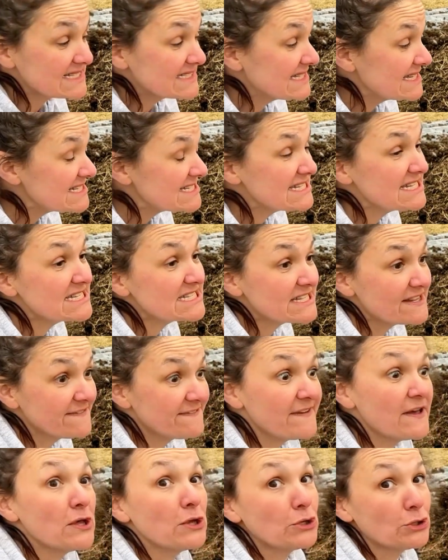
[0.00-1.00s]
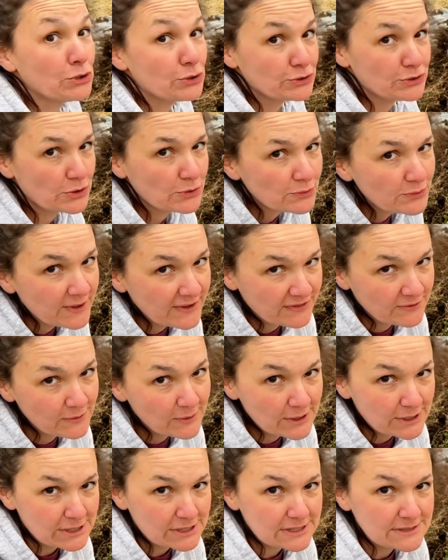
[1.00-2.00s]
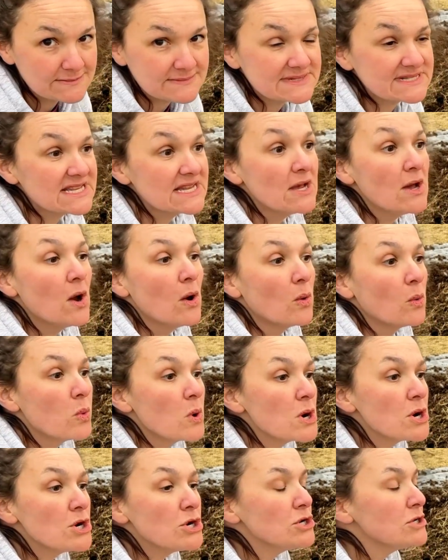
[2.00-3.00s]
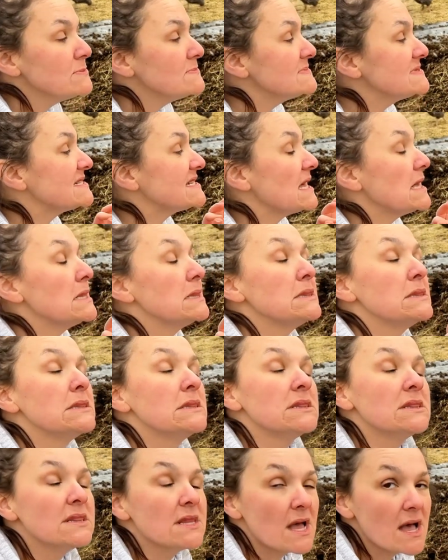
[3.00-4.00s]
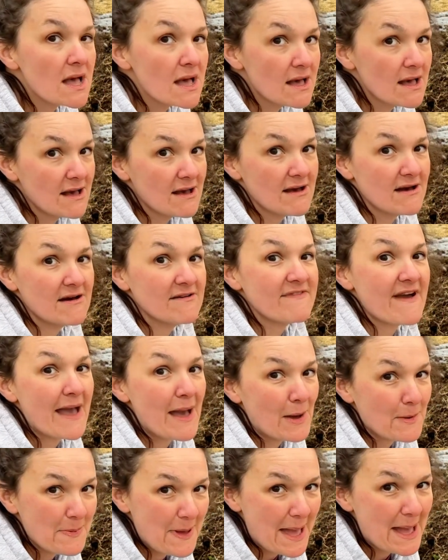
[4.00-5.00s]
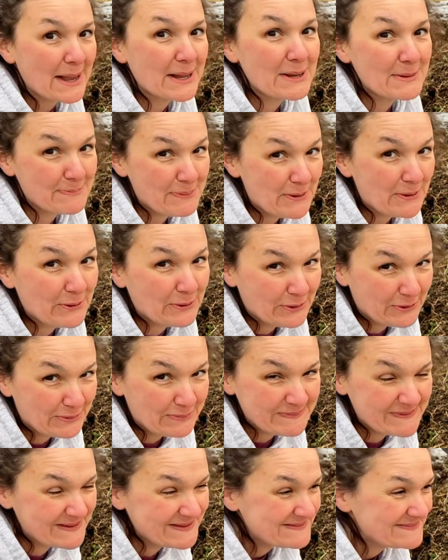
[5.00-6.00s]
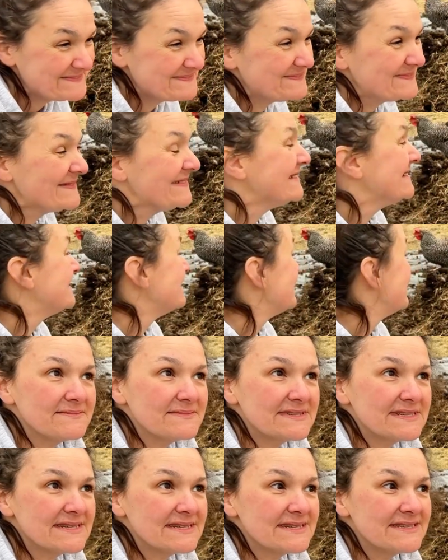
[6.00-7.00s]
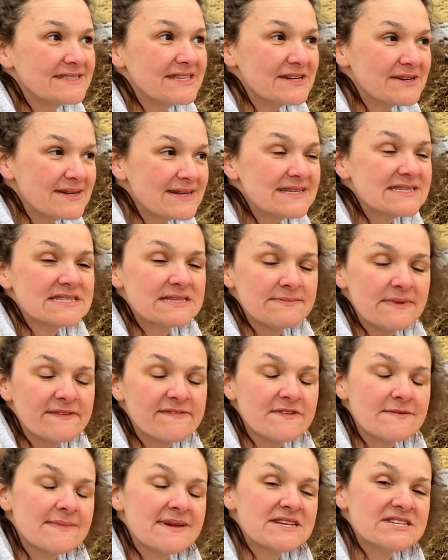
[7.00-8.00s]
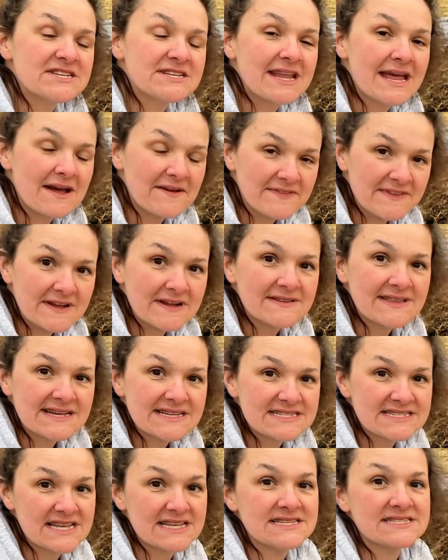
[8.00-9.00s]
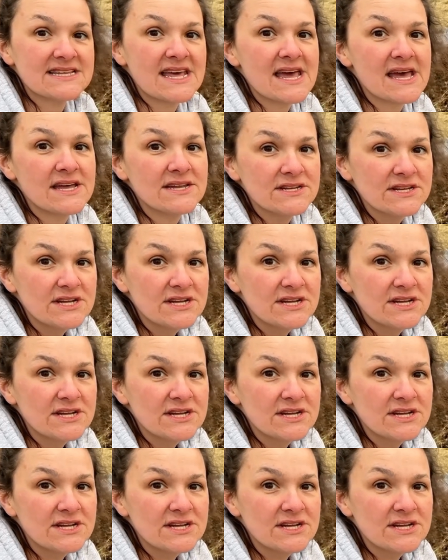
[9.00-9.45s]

This is filled with worms. Worms love alpaca poop. There is some information out there that says that